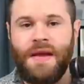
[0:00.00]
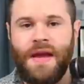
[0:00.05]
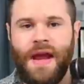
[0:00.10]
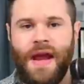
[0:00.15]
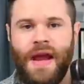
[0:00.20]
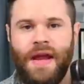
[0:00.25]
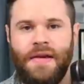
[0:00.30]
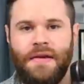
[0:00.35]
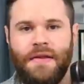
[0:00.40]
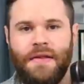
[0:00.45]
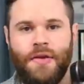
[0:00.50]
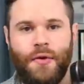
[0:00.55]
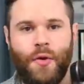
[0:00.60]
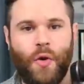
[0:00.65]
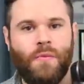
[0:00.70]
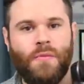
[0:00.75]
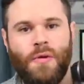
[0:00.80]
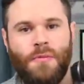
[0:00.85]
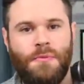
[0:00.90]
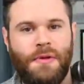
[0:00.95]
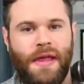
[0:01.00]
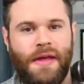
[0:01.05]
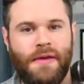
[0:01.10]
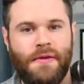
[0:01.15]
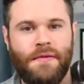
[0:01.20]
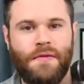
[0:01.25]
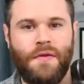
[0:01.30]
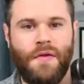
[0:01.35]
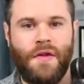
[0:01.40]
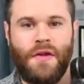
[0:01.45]
And the normal
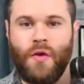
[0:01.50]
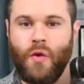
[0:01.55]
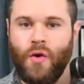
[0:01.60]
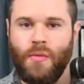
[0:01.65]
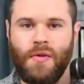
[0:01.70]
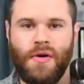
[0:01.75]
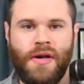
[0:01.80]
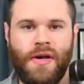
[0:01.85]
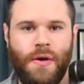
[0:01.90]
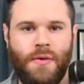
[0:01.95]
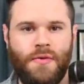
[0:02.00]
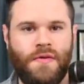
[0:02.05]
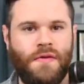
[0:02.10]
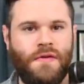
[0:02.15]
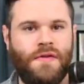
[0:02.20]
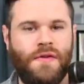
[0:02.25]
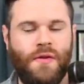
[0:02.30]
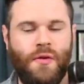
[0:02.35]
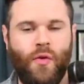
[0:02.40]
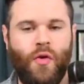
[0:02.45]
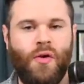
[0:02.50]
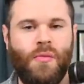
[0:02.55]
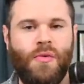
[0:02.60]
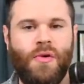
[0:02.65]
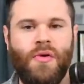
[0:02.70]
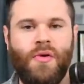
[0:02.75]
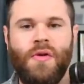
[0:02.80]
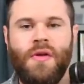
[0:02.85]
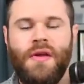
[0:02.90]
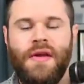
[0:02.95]
players and the normal coaches, the
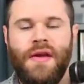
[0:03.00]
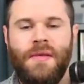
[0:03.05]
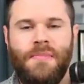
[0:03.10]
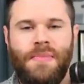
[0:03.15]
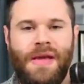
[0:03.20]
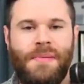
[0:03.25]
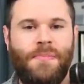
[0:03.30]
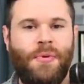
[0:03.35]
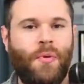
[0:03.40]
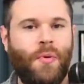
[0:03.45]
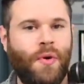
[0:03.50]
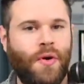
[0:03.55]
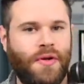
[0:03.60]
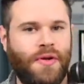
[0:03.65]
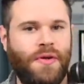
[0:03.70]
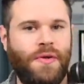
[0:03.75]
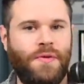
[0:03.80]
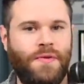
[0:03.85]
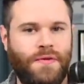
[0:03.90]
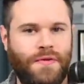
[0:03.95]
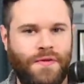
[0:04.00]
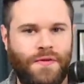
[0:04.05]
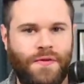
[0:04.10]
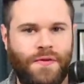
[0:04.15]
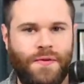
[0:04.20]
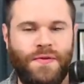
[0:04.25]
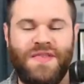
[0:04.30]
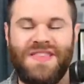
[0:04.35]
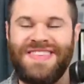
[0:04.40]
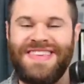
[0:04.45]
normal people we're used
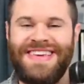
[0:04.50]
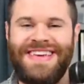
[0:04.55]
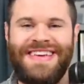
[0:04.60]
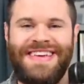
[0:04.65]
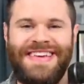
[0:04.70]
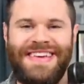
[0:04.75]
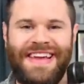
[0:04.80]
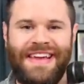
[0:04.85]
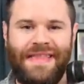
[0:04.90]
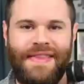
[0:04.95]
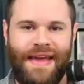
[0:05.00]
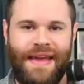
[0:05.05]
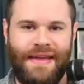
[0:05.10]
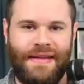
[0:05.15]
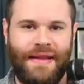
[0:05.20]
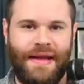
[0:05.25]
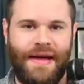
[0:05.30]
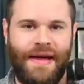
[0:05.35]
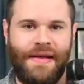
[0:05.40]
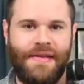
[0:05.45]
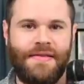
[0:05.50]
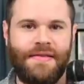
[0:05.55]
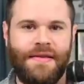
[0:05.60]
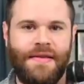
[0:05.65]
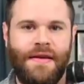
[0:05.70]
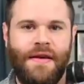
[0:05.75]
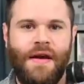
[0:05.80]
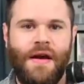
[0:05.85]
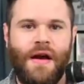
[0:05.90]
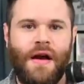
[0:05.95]
to seeing in the headlines
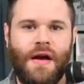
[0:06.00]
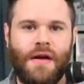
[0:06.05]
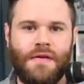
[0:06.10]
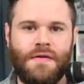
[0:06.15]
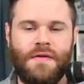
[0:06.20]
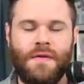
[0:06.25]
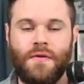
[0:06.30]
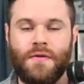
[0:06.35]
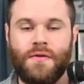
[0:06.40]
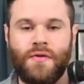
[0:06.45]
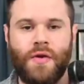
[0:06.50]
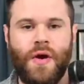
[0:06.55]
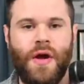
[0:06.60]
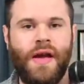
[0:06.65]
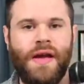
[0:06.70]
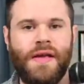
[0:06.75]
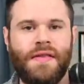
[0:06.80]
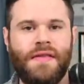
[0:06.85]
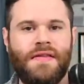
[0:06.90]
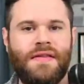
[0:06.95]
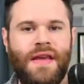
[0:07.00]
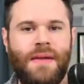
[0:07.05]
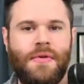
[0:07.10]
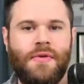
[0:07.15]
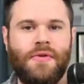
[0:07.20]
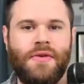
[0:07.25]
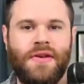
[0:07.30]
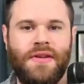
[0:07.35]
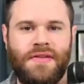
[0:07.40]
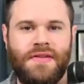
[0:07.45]
are still drawing the same
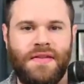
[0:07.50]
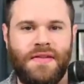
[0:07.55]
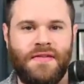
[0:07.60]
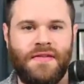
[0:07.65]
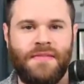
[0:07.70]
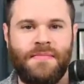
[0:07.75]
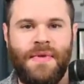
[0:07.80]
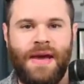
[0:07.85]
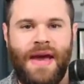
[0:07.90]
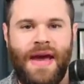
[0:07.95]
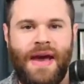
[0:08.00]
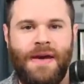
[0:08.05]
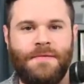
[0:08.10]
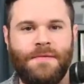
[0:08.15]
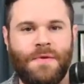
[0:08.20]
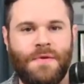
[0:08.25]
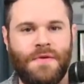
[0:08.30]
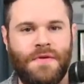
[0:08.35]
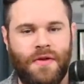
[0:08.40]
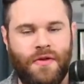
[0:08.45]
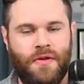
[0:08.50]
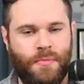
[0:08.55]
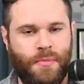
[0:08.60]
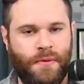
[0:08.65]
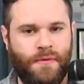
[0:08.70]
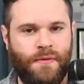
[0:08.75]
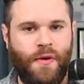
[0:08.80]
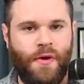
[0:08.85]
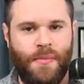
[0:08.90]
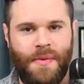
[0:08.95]
criticism after such a
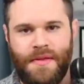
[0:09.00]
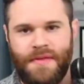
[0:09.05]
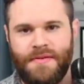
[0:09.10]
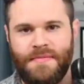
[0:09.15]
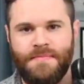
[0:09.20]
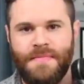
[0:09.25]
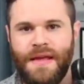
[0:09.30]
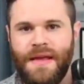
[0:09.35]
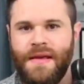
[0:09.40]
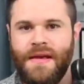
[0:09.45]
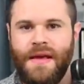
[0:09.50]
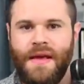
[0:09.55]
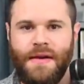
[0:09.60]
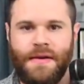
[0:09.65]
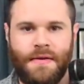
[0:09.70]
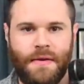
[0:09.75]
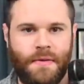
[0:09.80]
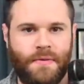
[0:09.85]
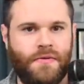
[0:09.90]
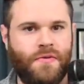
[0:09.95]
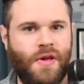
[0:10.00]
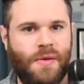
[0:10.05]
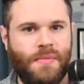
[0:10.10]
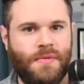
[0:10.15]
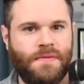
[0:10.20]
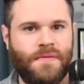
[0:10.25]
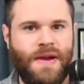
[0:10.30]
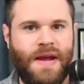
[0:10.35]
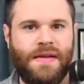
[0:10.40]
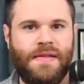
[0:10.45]
performance. Head coach James
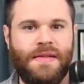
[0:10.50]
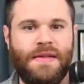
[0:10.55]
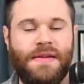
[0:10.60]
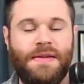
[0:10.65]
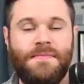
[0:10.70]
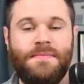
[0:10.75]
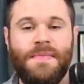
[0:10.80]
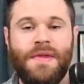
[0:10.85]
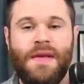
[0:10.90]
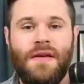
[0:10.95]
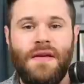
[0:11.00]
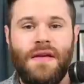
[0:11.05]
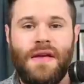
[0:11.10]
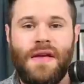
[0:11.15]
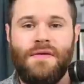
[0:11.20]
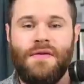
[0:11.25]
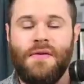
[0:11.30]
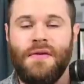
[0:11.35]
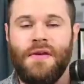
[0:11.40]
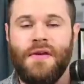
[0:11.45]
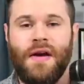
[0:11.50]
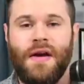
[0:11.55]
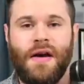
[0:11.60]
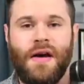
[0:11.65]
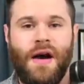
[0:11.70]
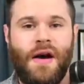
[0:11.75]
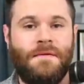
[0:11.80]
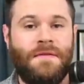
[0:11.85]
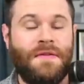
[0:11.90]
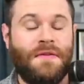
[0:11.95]
Franklin, even
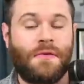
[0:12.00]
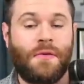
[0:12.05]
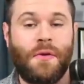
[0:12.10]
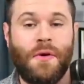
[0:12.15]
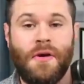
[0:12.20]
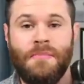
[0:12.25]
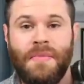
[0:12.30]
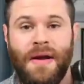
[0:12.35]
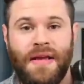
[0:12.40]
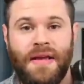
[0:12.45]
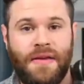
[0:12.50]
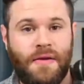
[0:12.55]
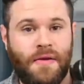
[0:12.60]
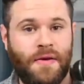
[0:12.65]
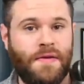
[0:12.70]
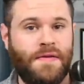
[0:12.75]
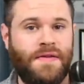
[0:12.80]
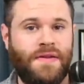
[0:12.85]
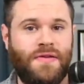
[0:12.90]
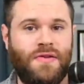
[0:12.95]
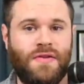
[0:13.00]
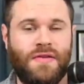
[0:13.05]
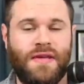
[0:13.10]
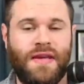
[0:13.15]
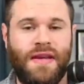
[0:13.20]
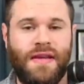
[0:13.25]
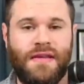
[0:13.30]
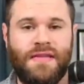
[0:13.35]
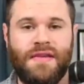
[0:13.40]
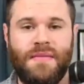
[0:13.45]
offensive coordinator Mike Yurcich is
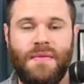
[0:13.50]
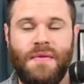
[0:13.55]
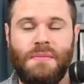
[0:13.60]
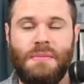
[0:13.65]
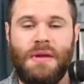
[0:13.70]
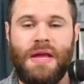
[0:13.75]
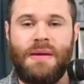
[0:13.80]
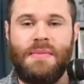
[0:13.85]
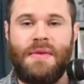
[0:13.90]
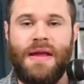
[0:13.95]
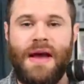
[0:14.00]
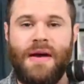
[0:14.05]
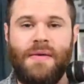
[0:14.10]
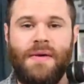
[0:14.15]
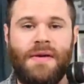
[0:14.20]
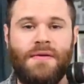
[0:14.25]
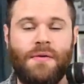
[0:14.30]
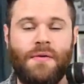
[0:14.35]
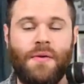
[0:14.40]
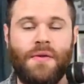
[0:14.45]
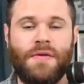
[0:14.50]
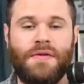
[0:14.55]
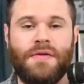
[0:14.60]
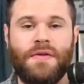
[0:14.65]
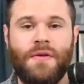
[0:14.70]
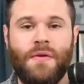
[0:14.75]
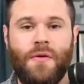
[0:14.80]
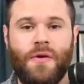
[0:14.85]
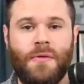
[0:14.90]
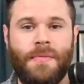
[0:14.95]
getting some of the blame now, and of course,
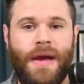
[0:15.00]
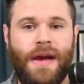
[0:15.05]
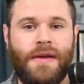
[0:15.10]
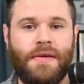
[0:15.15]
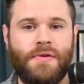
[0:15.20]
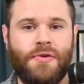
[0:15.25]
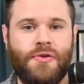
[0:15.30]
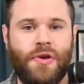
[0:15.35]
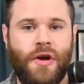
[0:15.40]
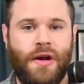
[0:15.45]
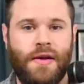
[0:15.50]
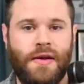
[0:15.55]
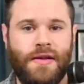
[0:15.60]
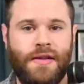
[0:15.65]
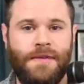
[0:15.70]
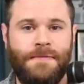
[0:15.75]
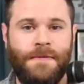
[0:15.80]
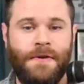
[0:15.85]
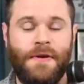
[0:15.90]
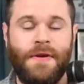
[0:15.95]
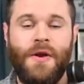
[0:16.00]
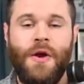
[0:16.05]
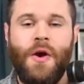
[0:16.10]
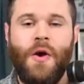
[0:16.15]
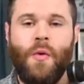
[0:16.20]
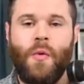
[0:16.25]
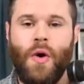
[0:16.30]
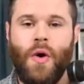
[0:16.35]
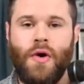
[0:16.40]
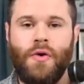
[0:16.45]
quarterback Sean Clifford.
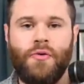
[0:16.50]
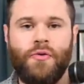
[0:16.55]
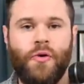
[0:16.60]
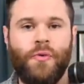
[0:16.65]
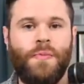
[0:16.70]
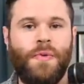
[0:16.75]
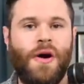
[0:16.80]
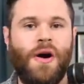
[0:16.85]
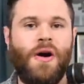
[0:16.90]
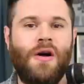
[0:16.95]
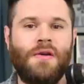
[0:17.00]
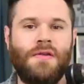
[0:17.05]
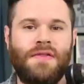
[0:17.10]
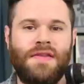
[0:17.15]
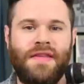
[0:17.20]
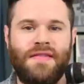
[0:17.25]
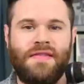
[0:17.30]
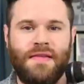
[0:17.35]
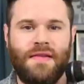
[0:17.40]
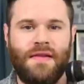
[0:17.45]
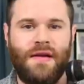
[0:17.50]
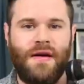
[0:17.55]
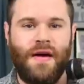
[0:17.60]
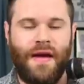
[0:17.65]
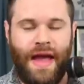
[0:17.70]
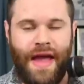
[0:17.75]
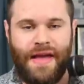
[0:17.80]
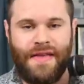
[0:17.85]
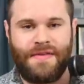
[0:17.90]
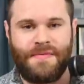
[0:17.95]
One group all season long
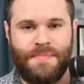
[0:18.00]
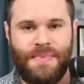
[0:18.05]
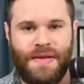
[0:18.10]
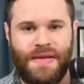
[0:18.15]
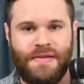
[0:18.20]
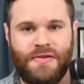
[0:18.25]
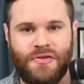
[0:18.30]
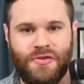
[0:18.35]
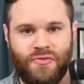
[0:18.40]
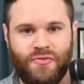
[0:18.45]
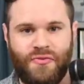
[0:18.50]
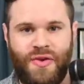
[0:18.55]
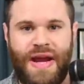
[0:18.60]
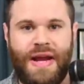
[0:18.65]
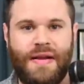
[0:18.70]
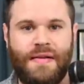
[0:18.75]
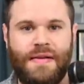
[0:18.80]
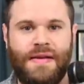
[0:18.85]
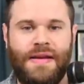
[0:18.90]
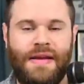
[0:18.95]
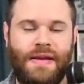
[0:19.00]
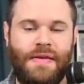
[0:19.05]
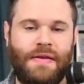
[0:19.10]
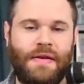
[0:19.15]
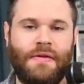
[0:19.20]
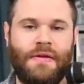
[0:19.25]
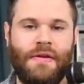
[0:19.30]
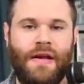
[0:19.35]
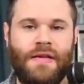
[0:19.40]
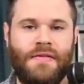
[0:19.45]
has been directly in the
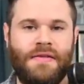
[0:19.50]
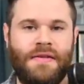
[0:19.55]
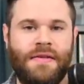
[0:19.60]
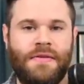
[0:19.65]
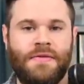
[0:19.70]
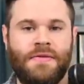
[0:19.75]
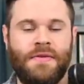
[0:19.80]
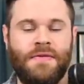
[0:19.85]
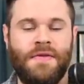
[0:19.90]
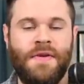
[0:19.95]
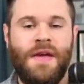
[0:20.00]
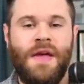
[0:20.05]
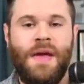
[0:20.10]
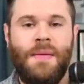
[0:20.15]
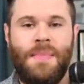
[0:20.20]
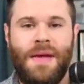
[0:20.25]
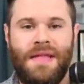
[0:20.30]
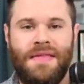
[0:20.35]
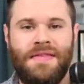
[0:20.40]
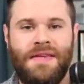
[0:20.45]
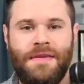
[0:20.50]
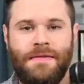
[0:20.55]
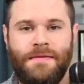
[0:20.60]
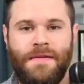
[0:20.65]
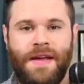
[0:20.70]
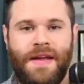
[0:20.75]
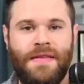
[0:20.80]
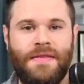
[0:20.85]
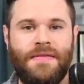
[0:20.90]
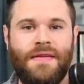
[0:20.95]
crosshairs of Penn State
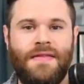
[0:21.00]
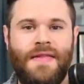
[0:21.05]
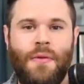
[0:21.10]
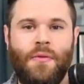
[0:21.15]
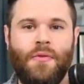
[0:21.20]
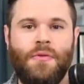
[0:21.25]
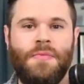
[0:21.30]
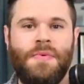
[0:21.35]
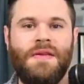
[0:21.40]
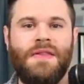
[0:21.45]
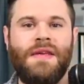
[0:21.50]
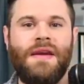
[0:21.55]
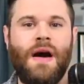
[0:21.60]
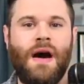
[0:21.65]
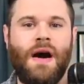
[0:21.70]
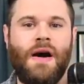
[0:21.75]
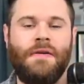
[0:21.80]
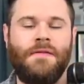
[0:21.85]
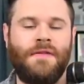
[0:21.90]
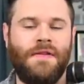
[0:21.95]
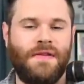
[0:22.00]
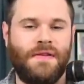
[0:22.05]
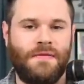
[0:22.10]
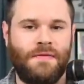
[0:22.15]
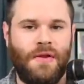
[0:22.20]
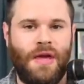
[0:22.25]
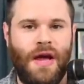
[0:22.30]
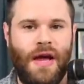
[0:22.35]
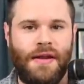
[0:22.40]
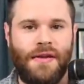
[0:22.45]
fans, and that would be the offensive
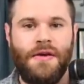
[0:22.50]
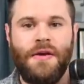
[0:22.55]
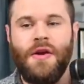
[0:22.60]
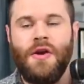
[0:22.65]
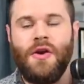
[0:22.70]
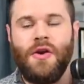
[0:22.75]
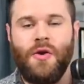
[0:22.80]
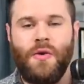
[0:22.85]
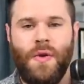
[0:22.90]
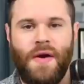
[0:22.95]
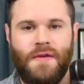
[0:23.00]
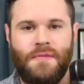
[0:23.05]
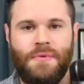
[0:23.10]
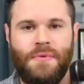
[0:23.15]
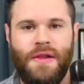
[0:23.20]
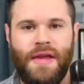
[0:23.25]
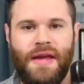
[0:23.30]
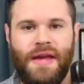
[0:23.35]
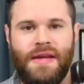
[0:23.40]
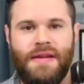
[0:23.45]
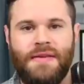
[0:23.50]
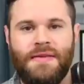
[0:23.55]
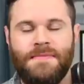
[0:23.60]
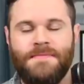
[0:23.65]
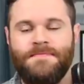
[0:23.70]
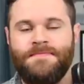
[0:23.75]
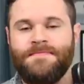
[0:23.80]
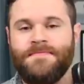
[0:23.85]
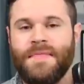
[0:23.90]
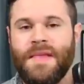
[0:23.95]
line, who has played
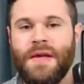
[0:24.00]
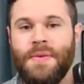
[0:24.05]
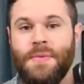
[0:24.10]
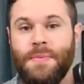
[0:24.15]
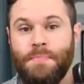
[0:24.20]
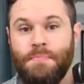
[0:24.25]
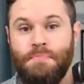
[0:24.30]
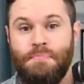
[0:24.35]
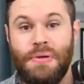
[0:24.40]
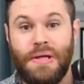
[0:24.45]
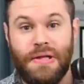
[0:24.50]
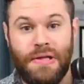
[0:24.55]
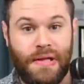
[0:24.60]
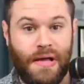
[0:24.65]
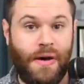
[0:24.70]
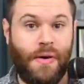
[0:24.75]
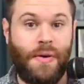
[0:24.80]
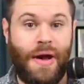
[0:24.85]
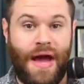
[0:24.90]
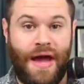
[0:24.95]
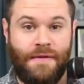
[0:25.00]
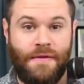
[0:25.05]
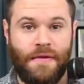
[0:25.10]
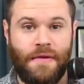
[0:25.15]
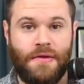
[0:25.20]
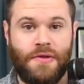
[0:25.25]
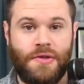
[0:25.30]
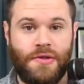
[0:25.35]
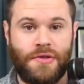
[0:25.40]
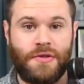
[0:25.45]
below
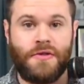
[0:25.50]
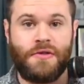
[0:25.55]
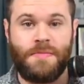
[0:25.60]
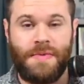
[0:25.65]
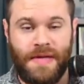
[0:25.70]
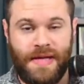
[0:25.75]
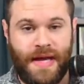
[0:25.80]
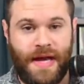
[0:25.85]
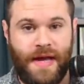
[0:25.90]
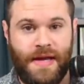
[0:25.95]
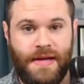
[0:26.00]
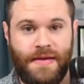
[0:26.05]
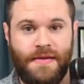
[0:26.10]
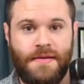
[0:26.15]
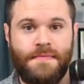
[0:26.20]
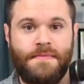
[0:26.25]
average, to be kind.